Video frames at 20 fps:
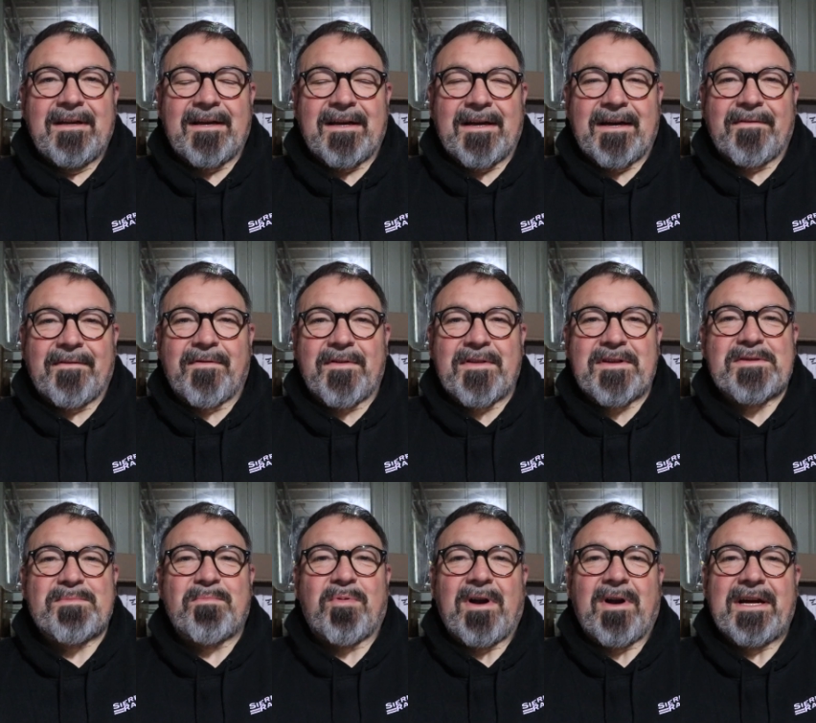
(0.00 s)
uh, for
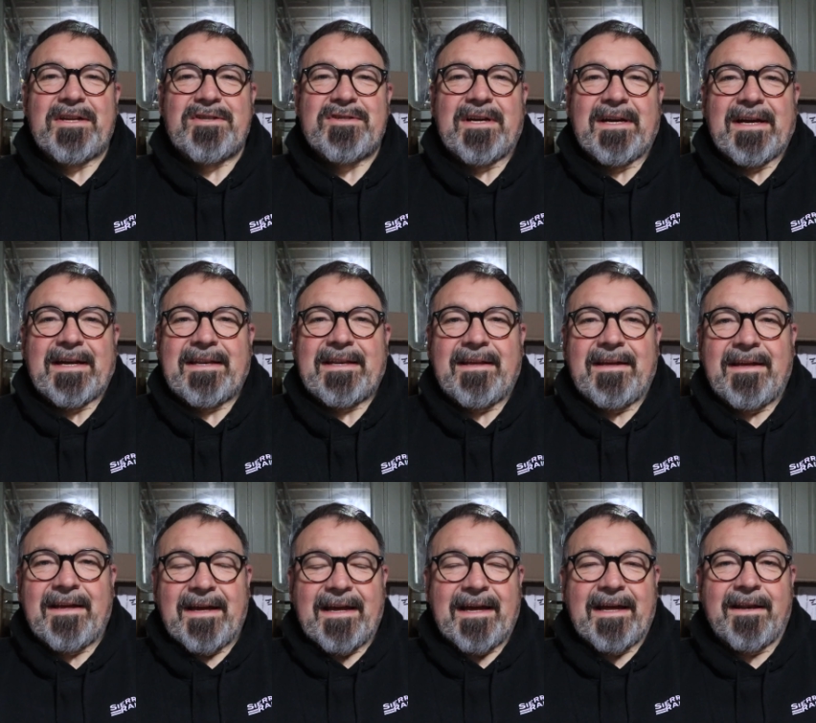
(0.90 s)
this project,
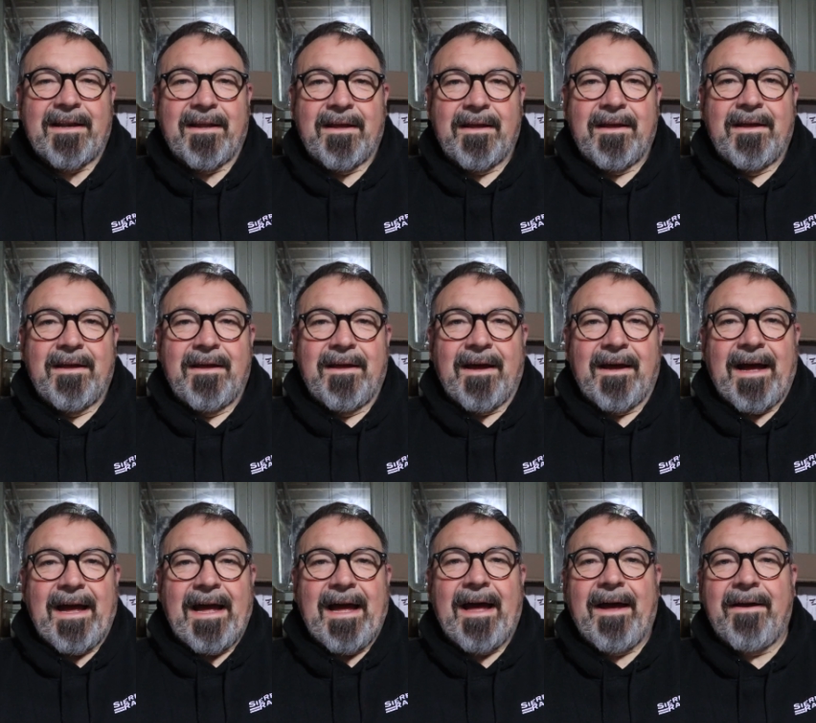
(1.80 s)
and
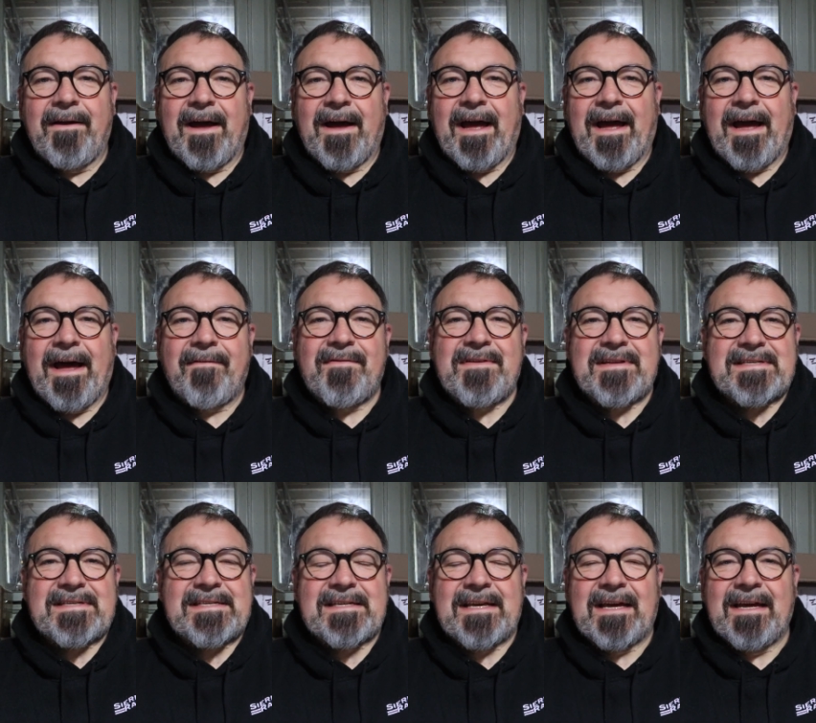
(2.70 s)
I, I, have to
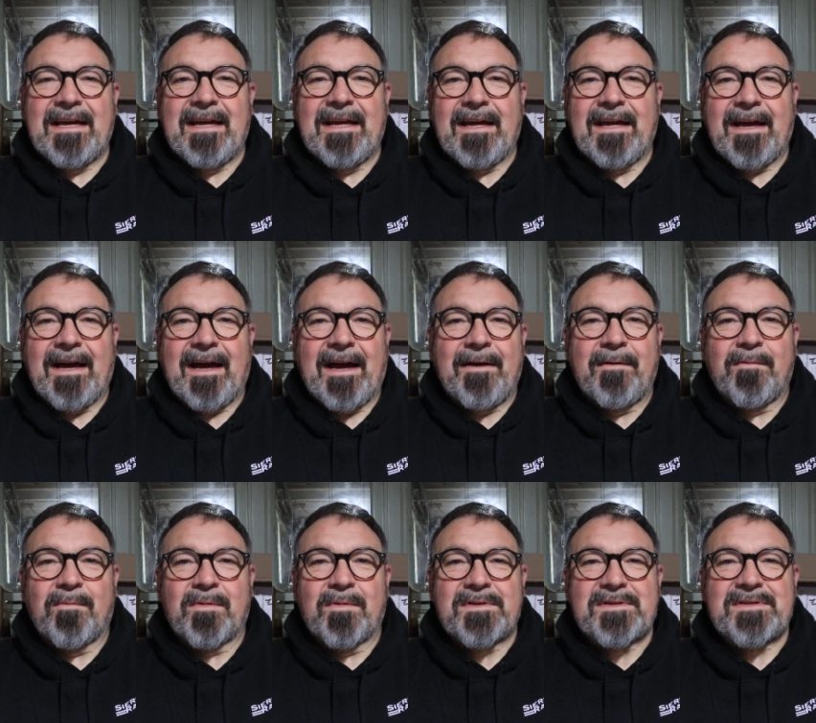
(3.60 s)
say I
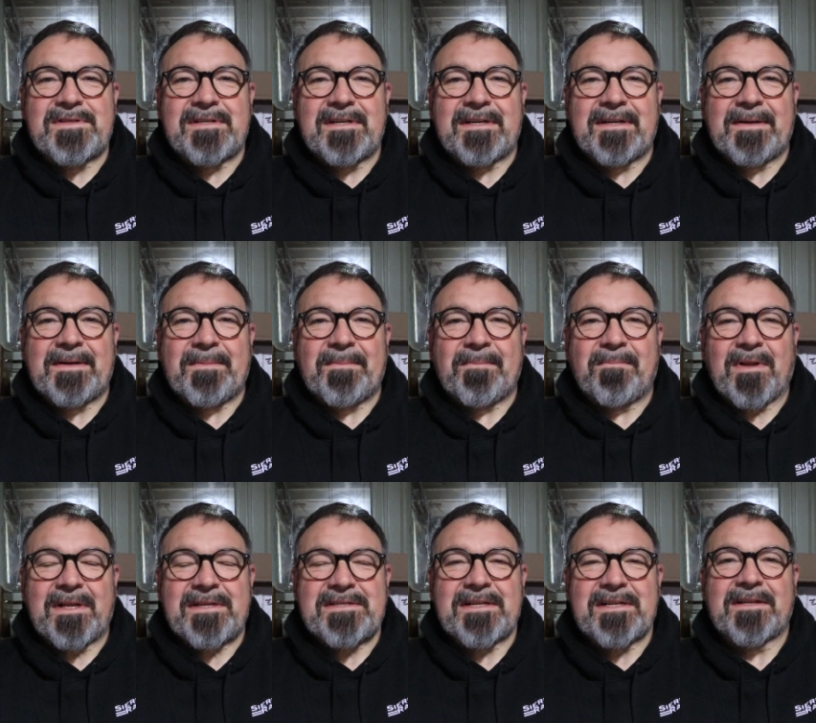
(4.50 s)
was um,
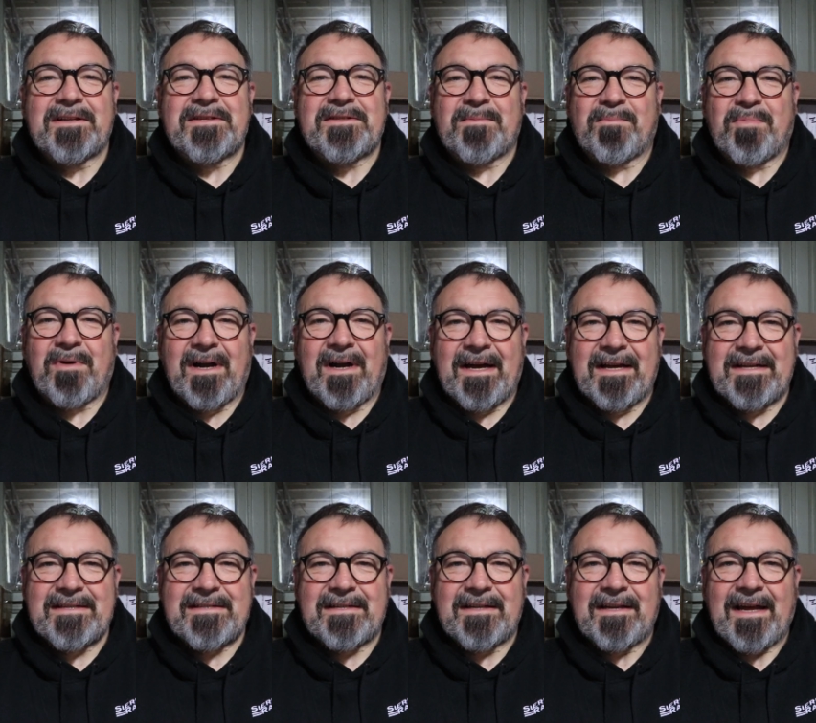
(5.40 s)
pleasantly
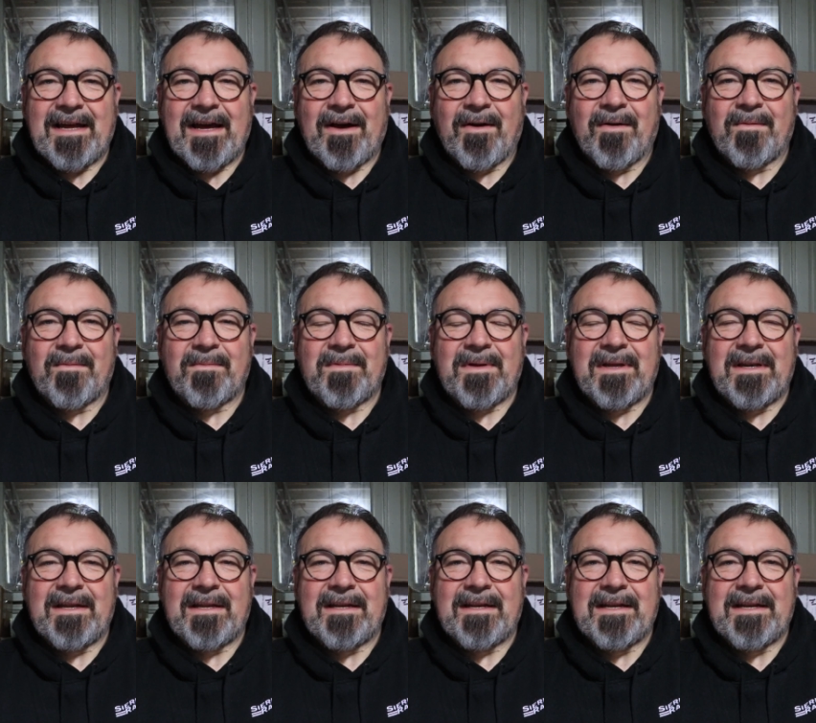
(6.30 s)
surprised at how
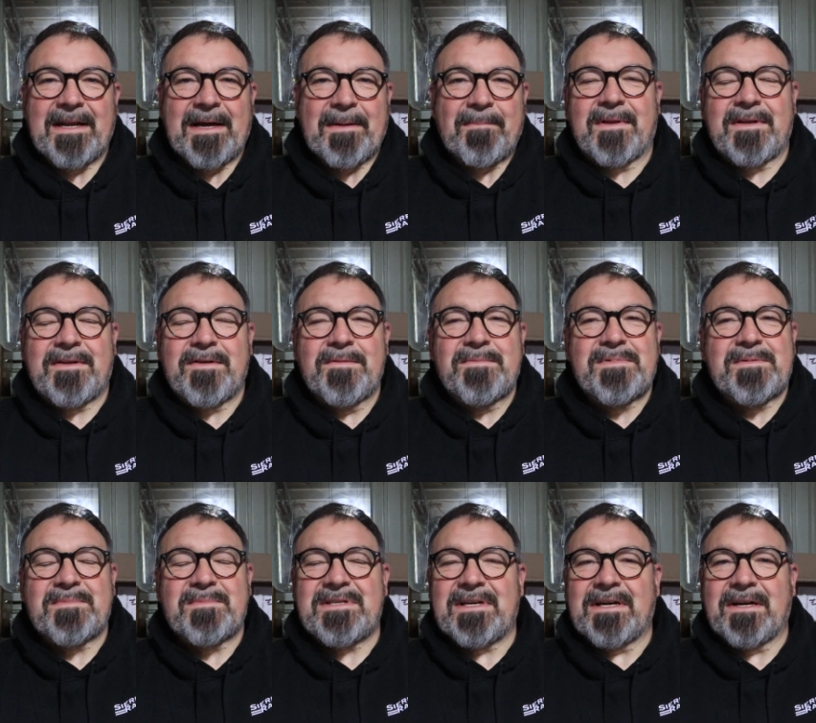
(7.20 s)
it ended up. The tubes
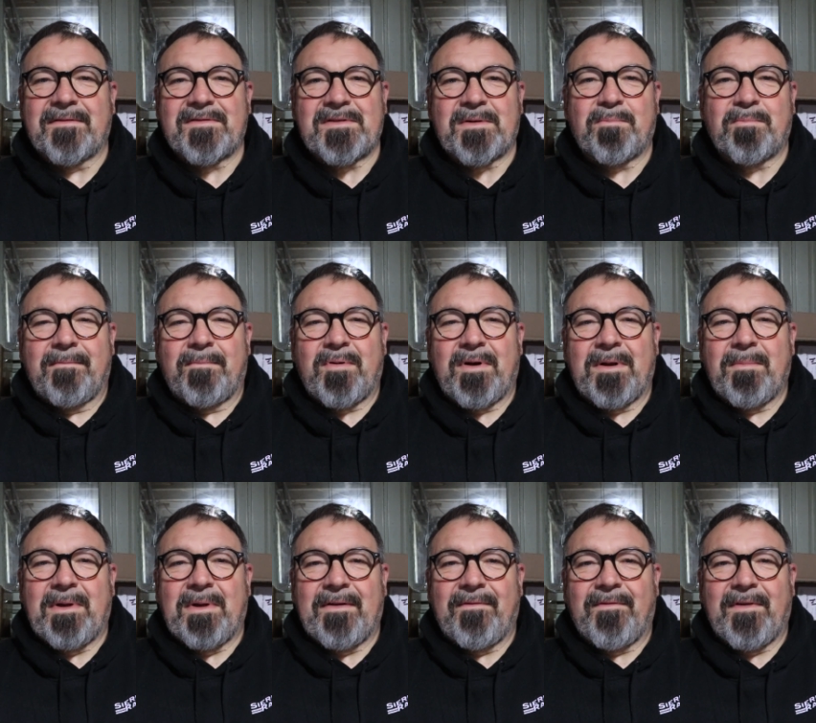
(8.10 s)
themselves are pretty
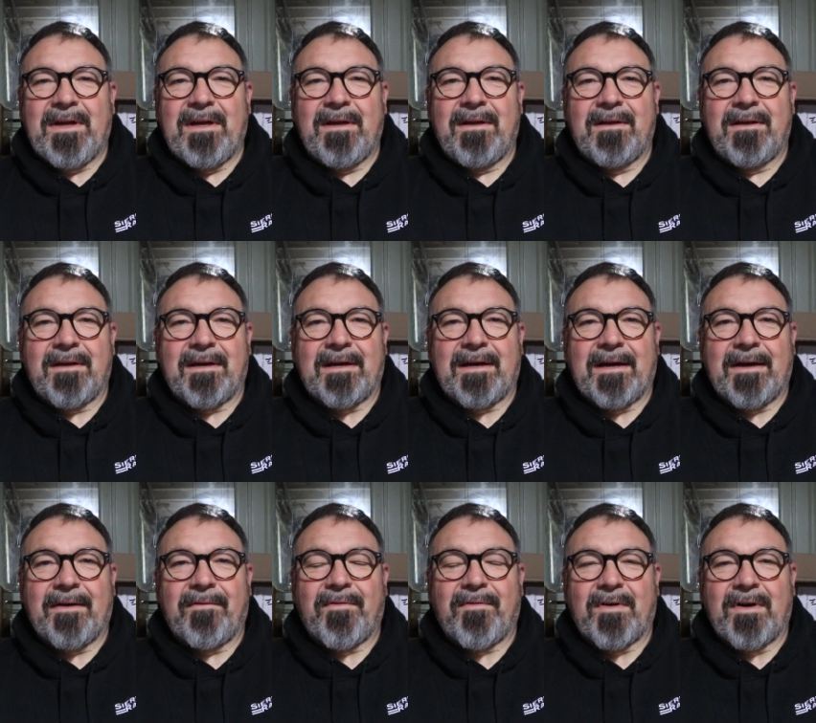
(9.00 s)
beefy
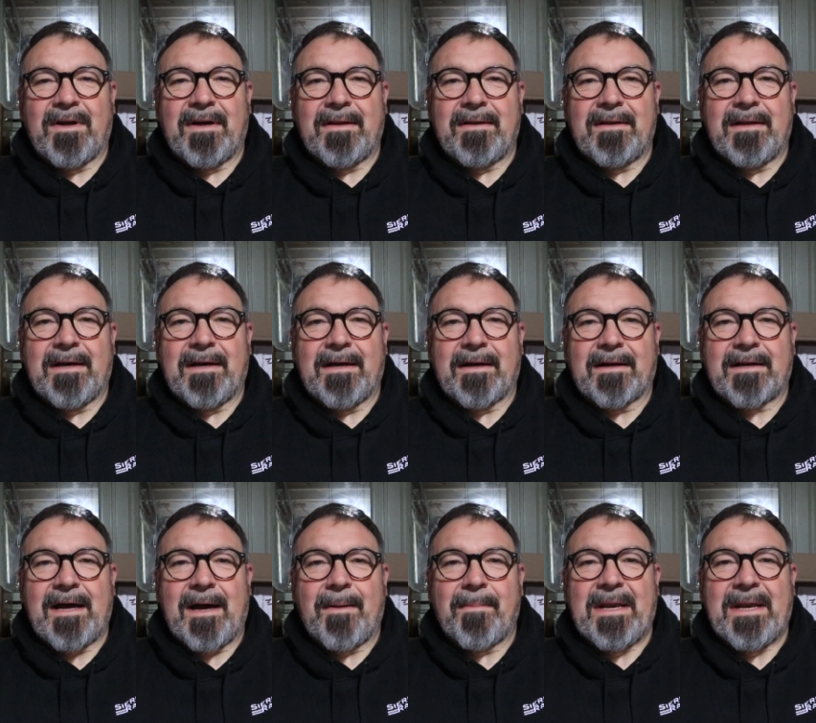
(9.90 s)
uh, for a, a
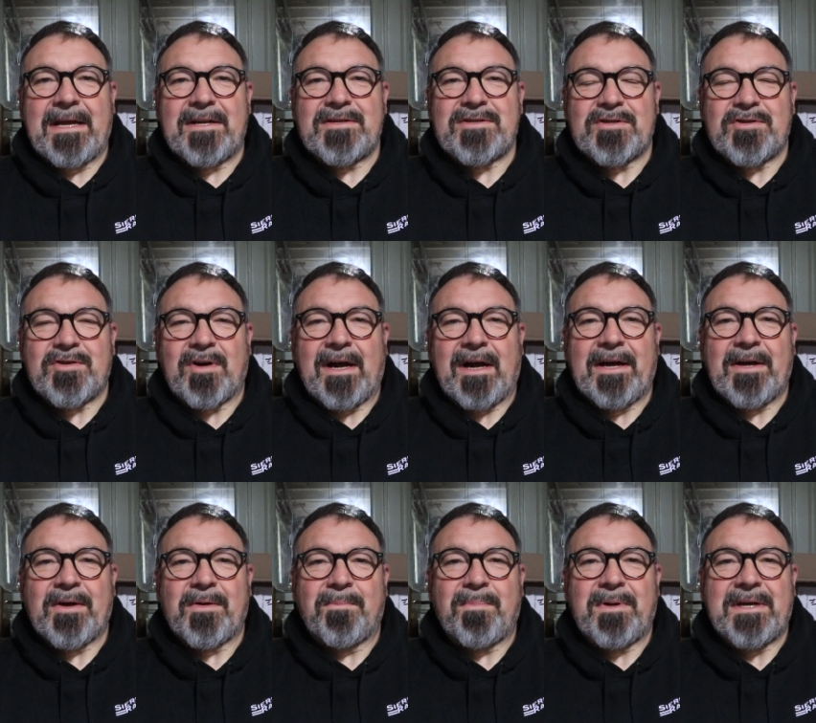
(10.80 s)
combination
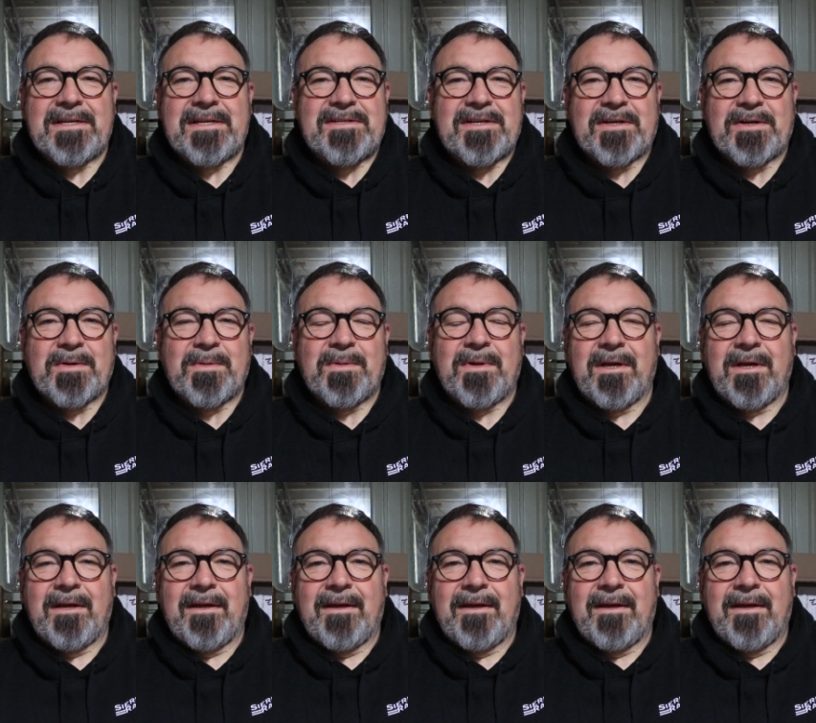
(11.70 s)
triode pentode